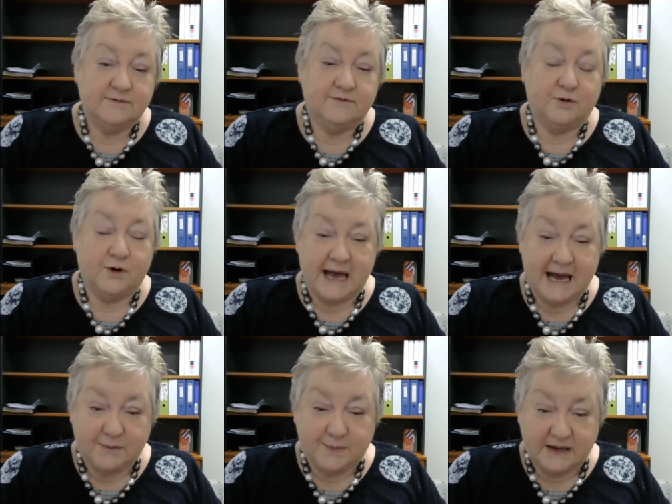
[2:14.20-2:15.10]
for
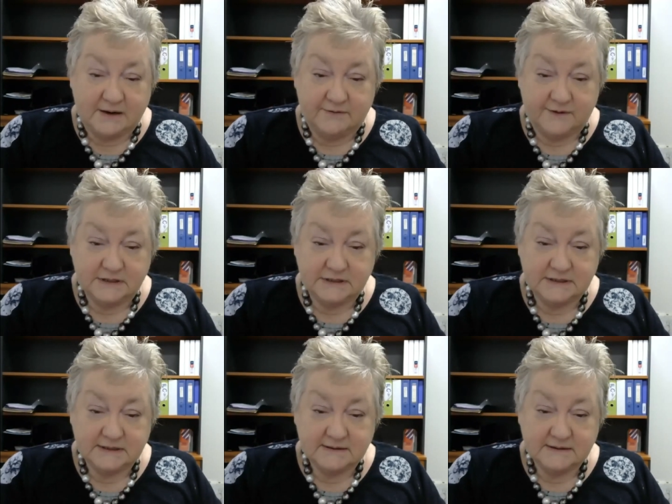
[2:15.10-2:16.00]
our benefit,
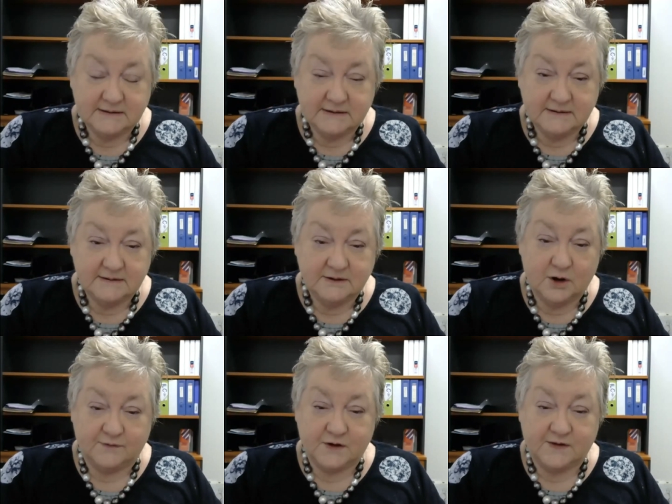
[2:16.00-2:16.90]

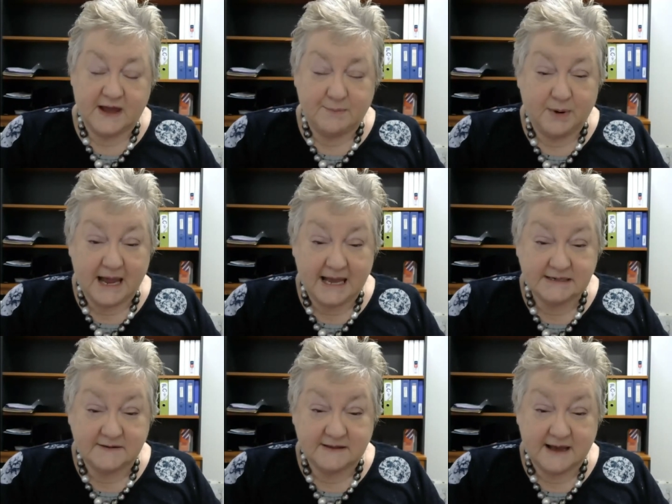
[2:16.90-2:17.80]
not that they
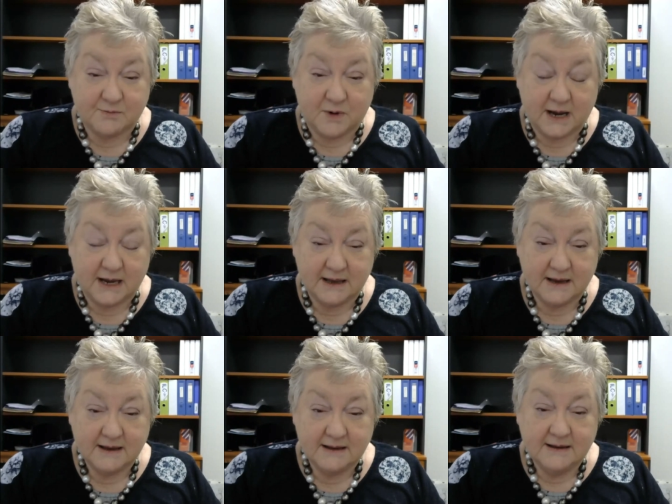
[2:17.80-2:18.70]
planned it that way,
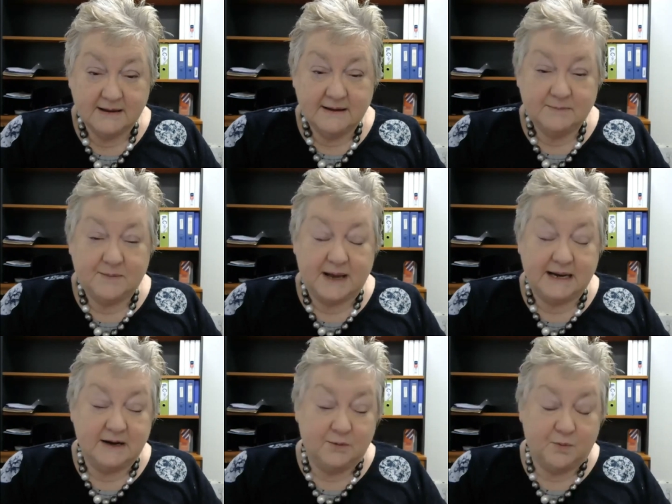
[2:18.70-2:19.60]
but
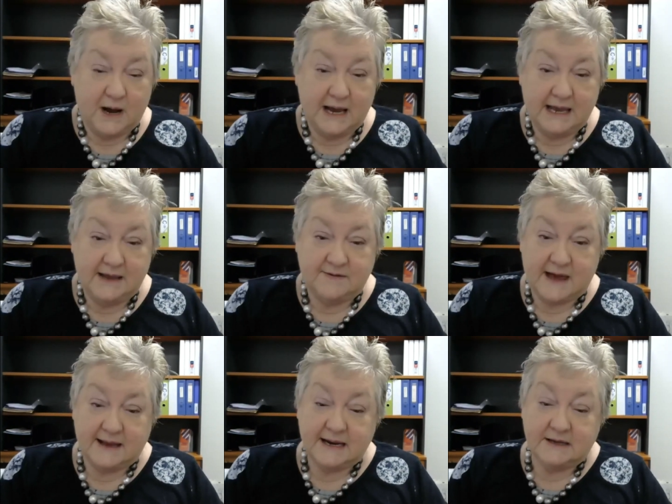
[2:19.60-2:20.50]
in a way
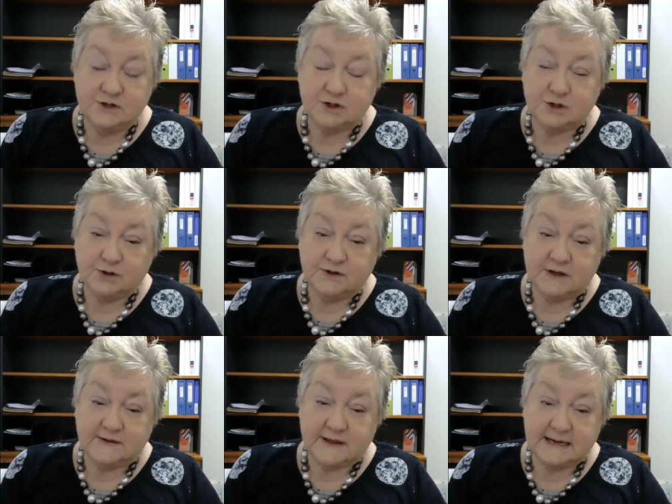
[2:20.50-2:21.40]
that ensured
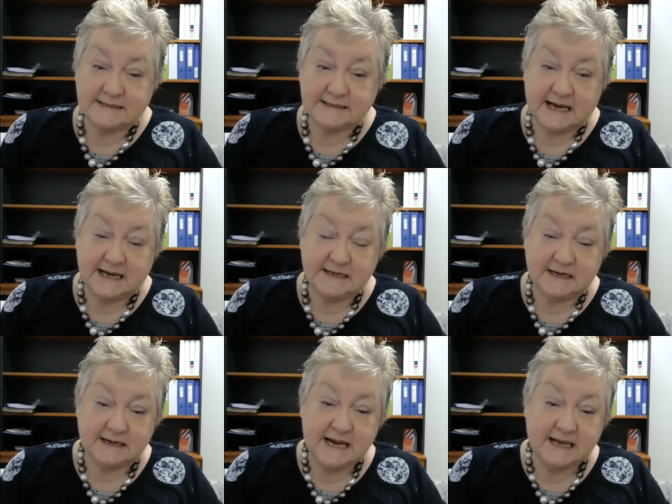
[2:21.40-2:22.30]
that they stayed
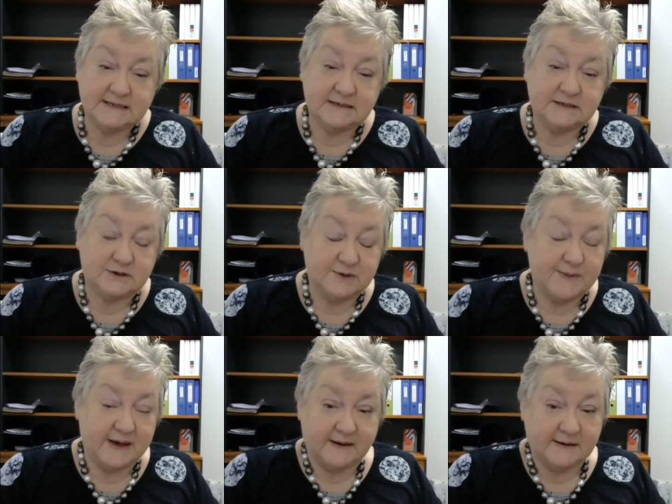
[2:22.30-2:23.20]
connected to the
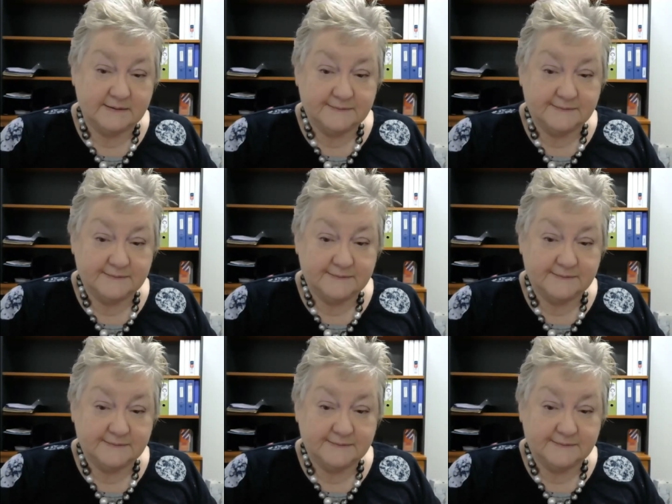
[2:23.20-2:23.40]
mother.